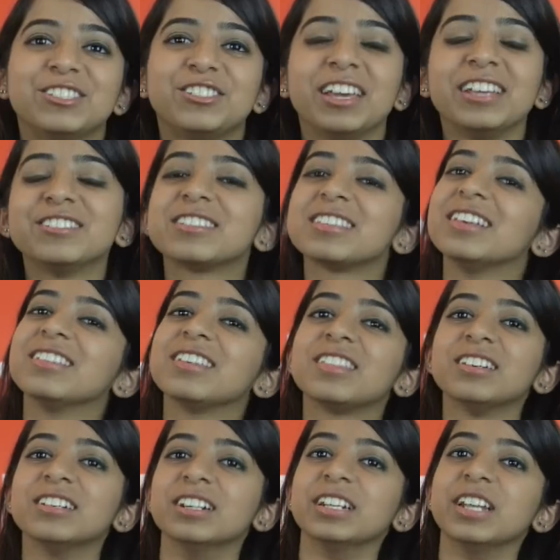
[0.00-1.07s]
Changes under
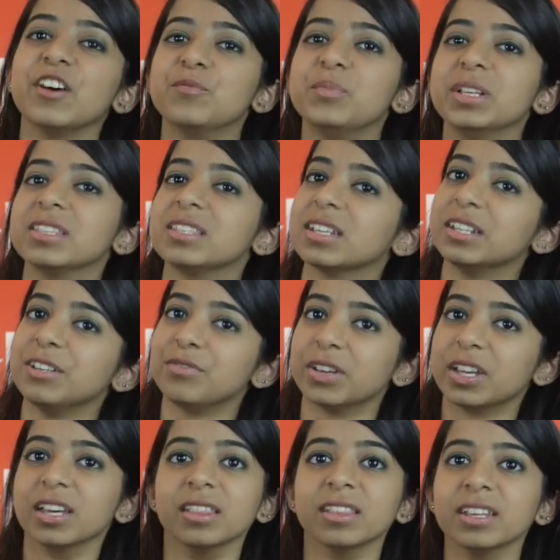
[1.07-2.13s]
the hood have been
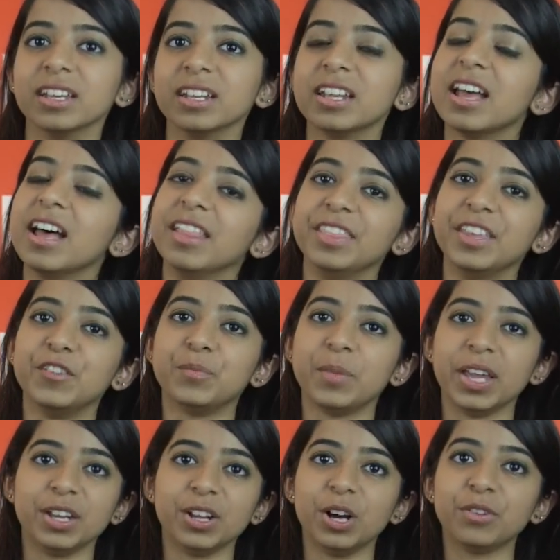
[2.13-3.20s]
significant then, and they've
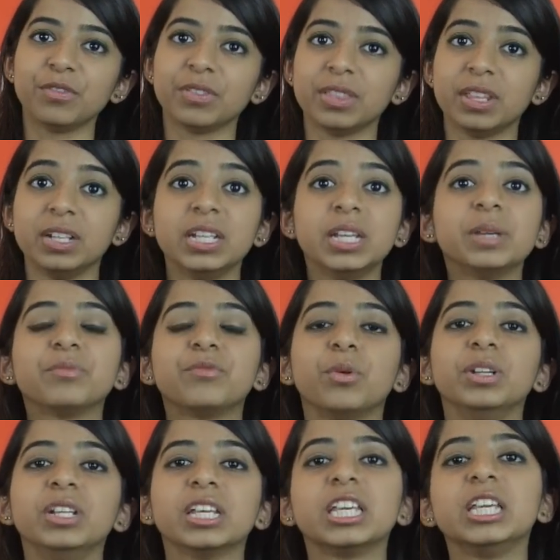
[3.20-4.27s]
paid off. The
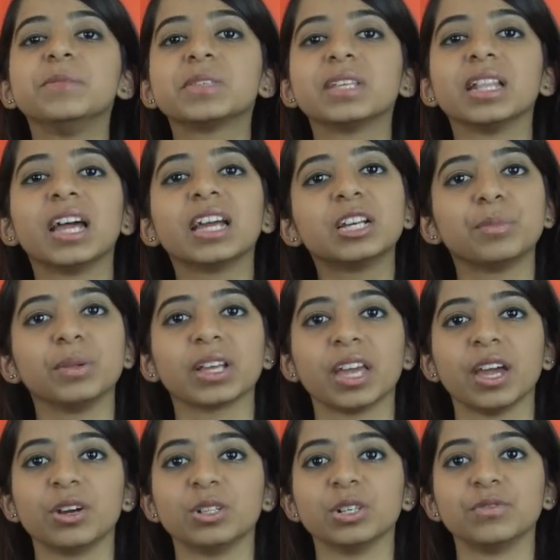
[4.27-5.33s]
DM40 keeps the likable
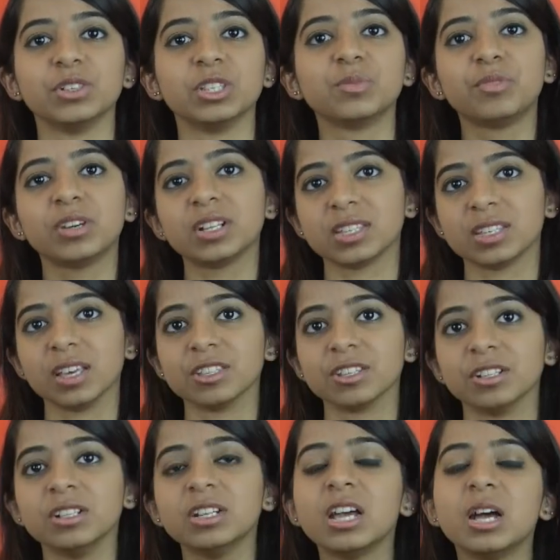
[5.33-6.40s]
character of its
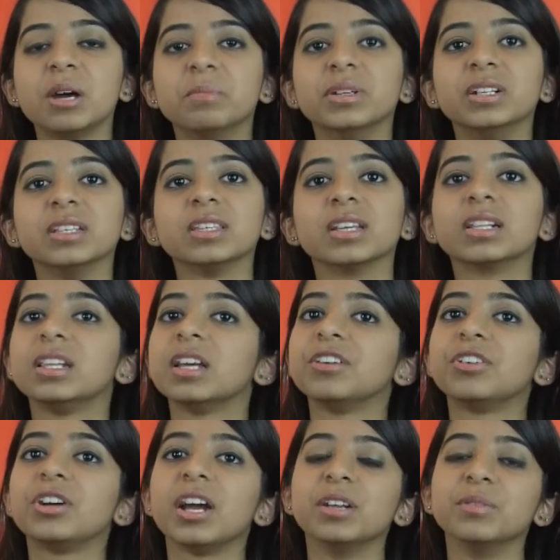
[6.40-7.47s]
predecessor, but is a
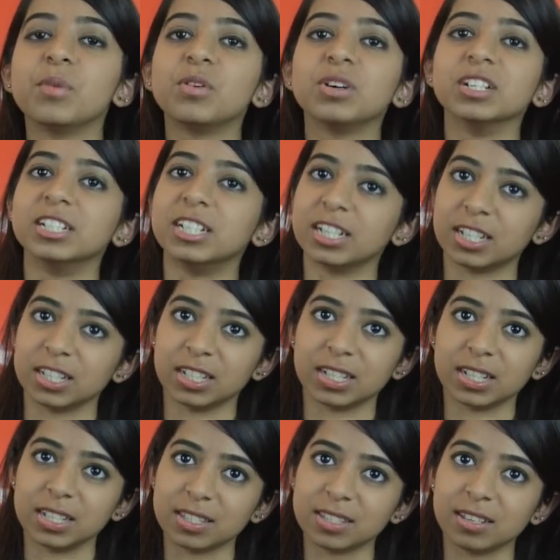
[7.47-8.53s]
clearer and more
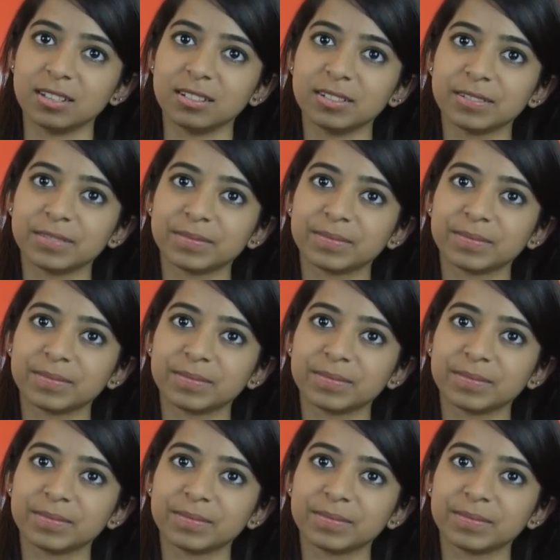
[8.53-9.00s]
articulate listen.